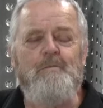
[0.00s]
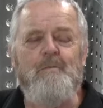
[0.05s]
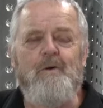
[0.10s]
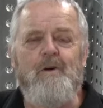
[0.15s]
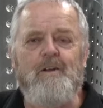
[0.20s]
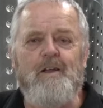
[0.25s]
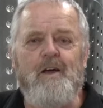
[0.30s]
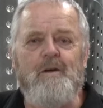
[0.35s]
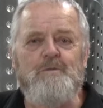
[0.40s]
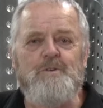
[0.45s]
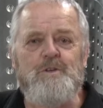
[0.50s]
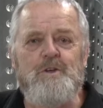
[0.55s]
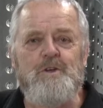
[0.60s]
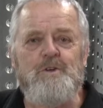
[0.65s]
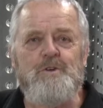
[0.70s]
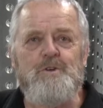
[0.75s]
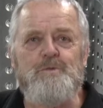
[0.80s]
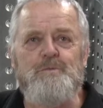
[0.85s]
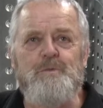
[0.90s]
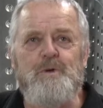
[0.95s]
my name's Ian
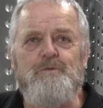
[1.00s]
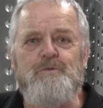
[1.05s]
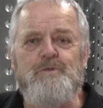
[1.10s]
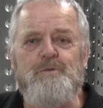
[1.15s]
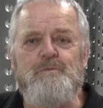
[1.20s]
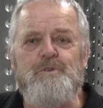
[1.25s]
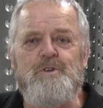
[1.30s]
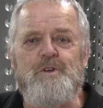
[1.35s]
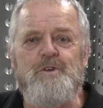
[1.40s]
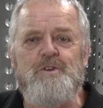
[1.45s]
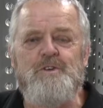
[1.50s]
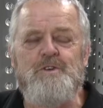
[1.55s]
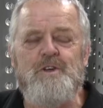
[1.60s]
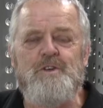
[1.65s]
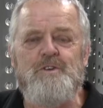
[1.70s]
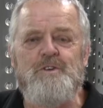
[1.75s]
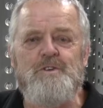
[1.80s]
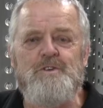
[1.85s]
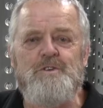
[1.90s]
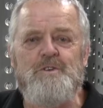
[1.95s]
Schmidt from Tin
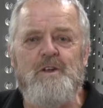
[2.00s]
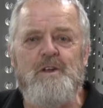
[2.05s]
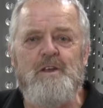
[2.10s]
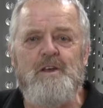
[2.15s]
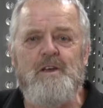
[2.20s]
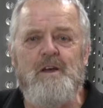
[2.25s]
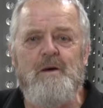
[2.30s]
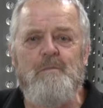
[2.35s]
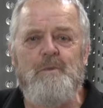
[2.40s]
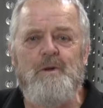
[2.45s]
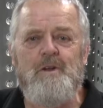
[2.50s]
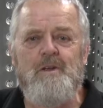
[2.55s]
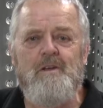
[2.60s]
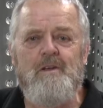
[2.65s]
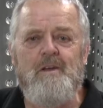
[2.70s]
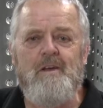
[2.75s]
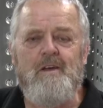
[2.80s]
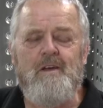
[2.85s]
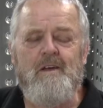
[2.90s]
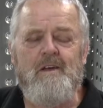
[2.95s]
Shed Distilling Company,
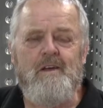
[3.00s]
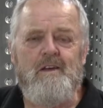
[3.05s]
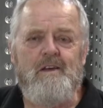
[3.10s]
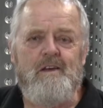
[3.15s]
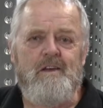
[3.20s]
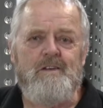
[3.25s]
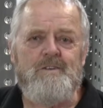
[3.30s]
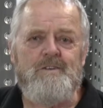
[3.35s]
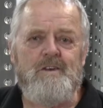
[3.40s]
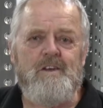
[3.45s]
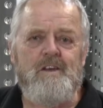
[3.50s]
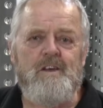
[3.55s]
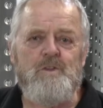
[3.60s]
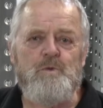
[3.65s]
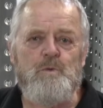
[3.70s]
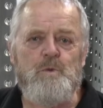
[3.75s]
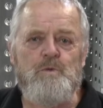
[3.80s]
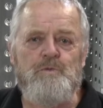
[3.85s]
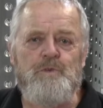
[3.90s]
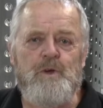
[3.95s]
and together
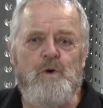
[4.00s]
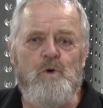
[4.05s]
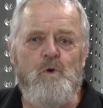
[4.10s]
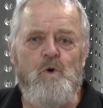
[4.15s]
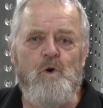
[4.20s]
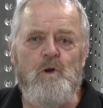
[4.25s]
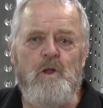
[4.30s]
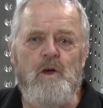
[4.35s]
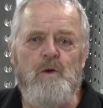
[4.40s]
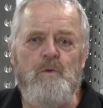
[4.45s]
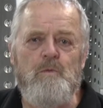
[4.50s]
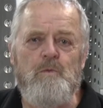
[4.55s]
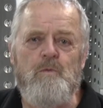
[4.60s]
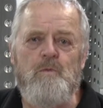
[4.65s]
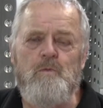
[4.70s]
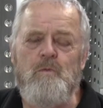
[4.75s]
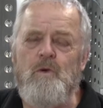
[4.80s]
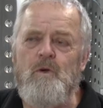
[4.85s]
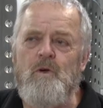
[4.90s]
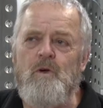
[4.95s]
with Vic Orlo
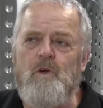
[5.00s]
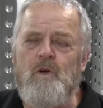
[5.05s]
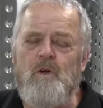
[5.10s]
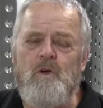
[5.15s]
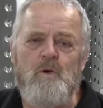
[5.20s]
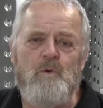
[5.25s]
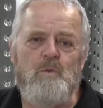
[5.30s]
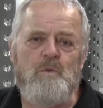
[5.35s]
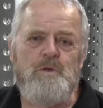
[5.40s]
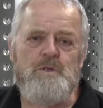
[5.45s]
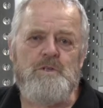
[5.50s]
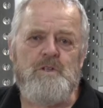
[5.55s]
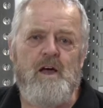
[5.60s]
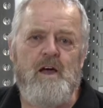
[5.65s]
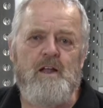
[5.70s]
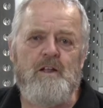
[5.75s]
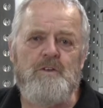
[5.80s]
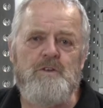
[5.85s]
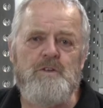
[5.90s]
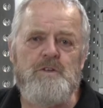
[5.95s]
we
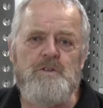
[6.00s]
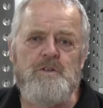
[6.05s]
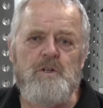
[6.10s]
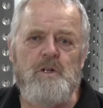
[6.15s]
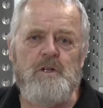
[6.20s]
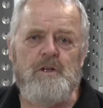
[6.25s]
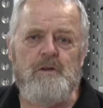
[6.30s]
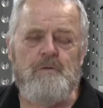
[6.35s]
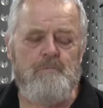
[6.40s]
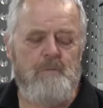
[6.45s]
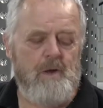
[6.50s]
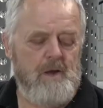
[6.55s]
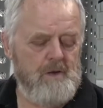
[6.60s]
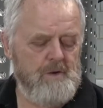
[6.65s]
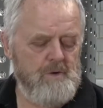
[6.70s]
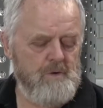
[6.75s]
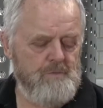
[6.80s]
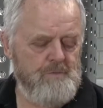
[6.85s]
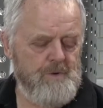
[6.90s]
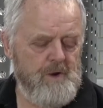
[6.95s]
started distilling and
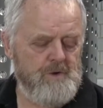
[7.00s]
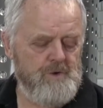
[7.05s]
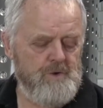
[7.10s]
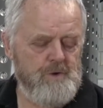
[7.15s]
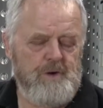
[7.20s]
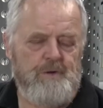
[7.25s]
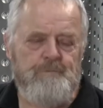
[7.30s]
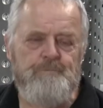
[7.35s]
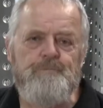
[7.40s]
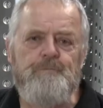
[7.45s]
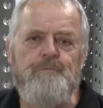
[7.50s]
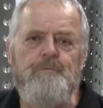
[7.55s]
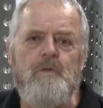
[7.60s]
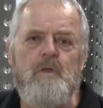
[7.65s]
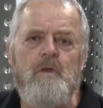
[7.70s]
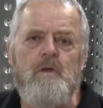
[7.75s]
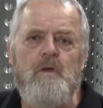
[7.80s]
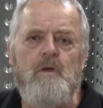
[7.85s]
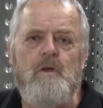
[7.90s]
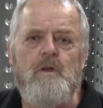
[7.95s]
manufacturing
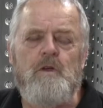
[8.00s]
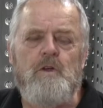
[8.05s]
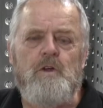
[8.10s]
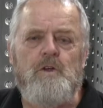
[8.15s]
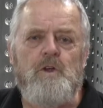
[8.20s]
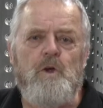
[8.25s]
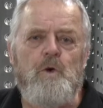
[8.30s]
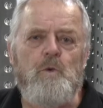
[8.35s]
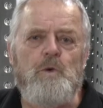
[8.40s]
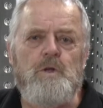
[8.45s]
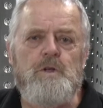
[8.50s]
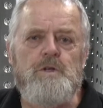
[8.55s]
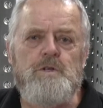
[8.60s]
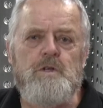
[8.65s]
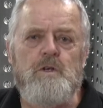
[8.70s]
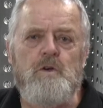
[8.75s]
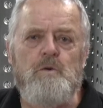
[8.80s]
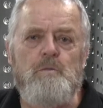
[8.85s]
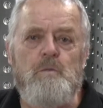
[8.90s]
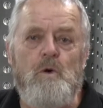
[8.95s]
Iniquity
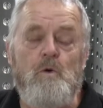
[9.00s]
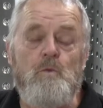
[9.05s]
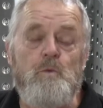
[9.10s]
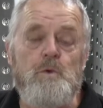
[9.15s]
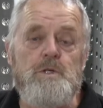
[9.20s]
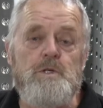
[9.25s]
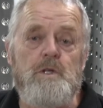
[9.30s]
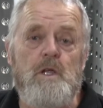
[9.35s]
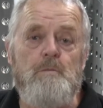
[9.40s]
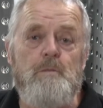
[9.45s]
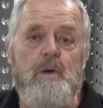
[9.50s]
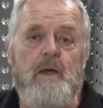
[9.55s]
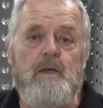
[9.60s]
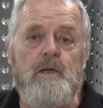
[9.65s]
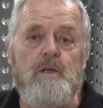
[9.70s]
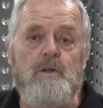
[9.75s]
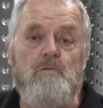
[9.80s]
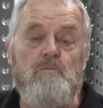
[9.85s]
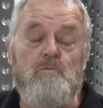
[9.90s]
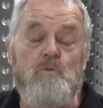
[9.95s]
single malt whisky back
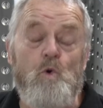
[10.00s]
in